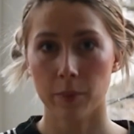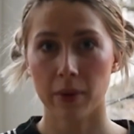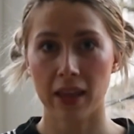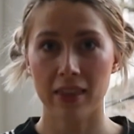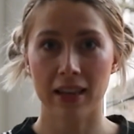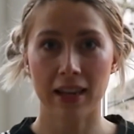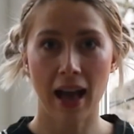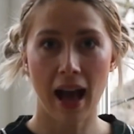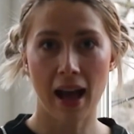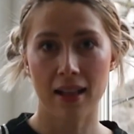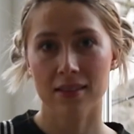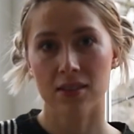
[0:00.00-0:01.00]
but I think it
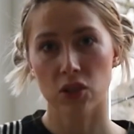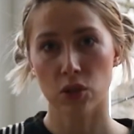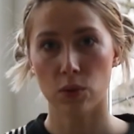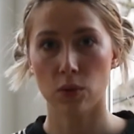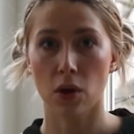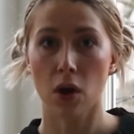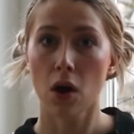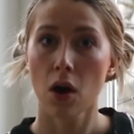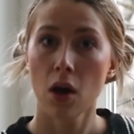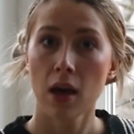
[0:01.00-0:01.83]
adds to the